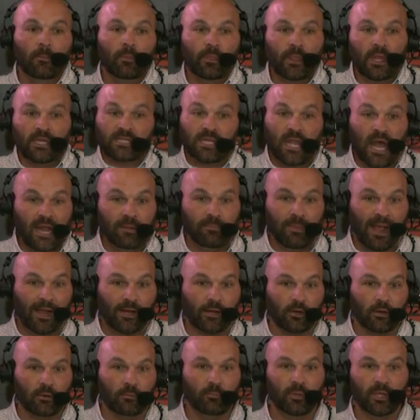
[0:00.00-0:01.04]
is
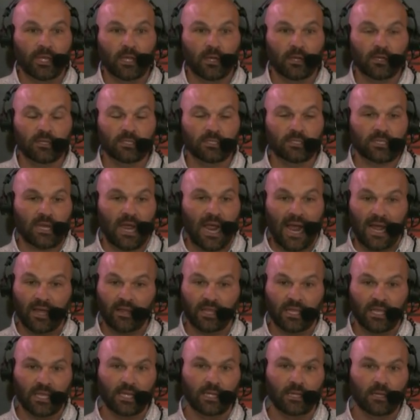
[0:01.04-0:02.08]
linebacker because I
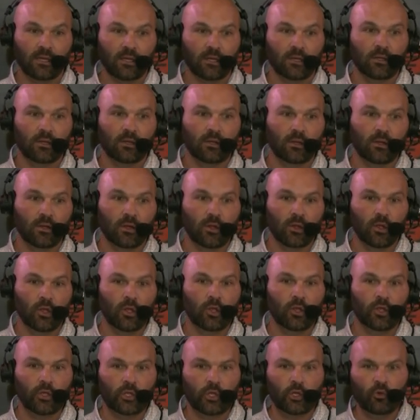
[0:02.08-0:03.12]
think
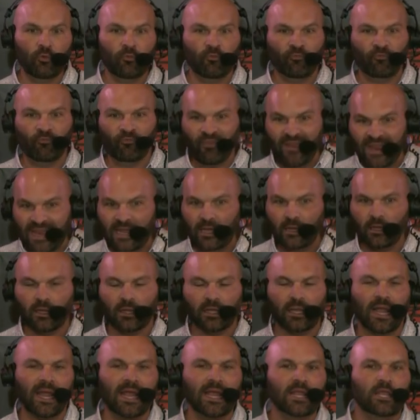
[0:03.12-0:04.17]
you feel
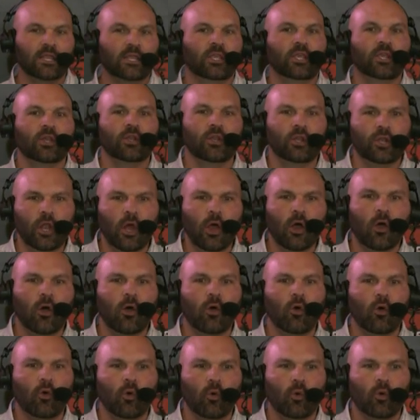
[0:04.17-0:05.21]
like you
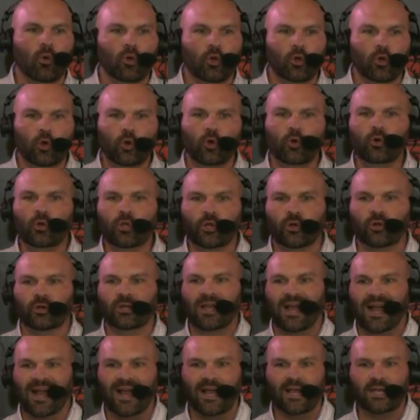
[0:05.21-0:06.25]
know who your
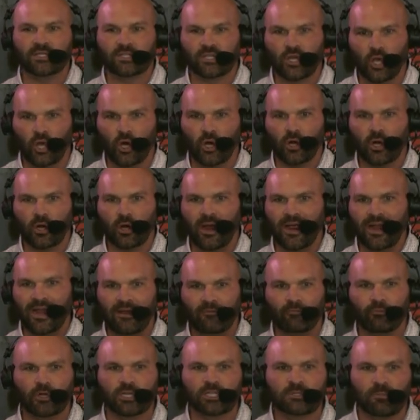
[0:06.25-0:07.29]
guys are at
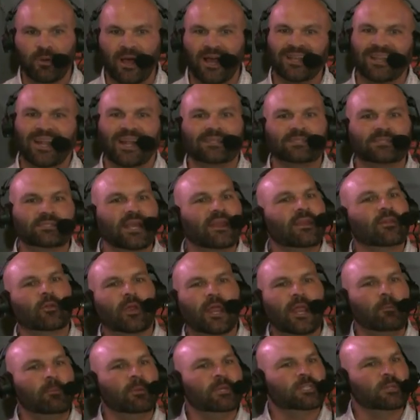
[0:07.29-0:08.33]
every spot. Not to say there
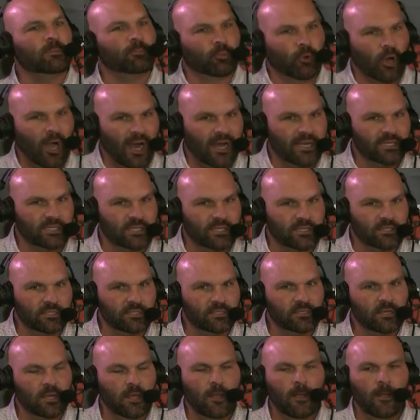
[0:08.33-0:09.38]
can't be
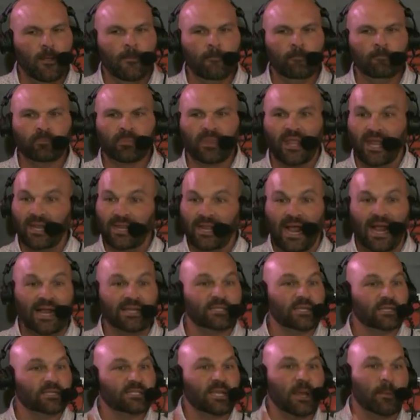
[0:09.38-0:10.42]
surprises and guys
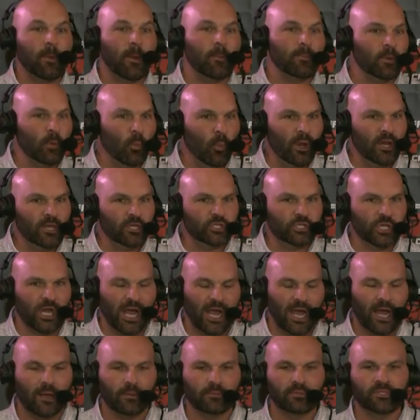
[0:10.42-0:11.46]
that step up and win
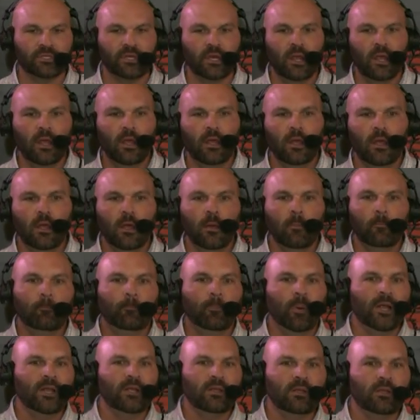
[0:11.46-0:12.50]
jobs.
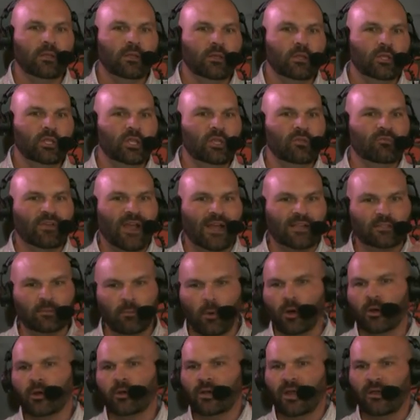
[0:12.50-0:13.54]
But you've got
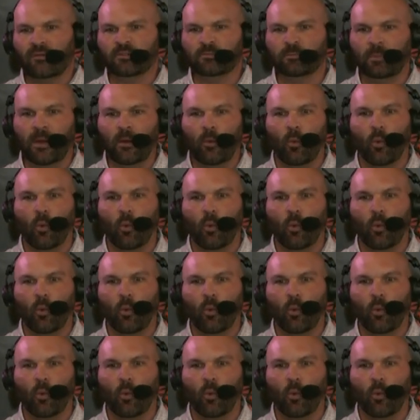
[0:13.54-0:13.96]
Demario Davis, Pete